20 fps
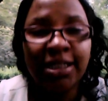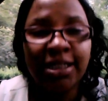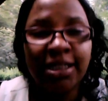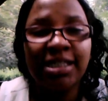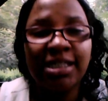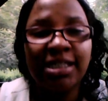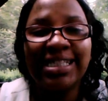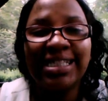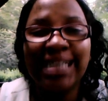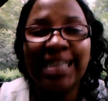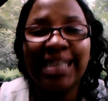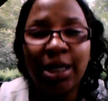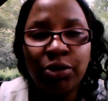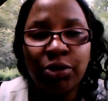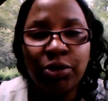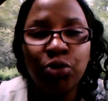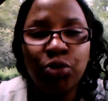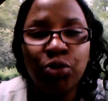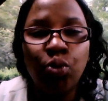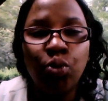doesn't
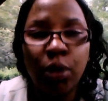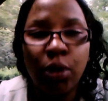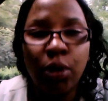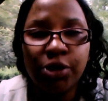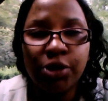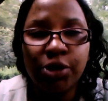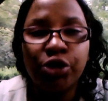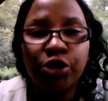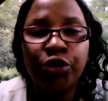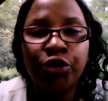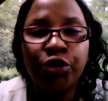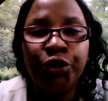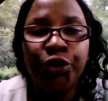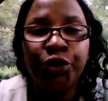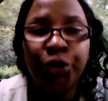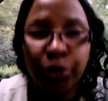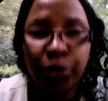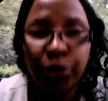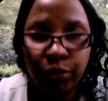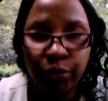tell you what to
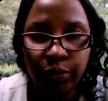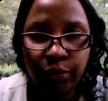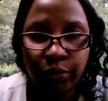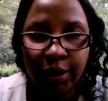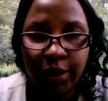do.